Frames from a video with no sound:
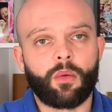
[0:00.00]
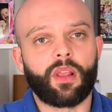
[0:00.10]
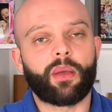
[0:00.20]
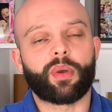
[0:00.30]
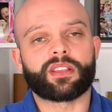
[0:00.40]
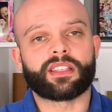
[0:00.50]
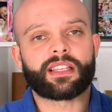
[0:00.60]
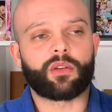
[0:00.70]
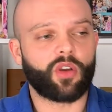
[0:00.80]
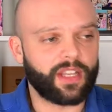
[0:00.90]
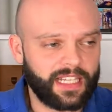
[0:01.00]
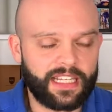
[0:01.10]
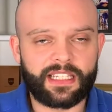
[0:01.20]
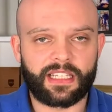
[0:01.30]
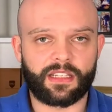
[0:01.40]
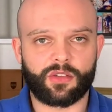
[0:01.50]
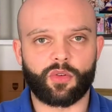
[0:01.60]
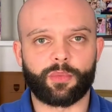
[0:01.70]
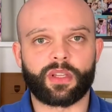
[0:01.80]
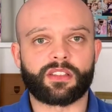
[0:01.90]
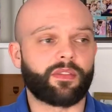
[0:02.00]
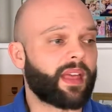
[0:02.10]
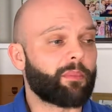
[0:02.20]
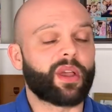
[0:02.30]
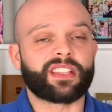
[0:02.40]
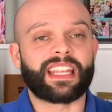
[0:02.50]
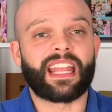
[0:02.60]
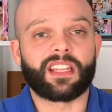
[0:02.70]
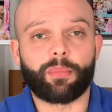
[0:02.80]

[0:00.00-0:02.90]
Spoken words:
Well, that person's now got an eating disorder because then that person ended up in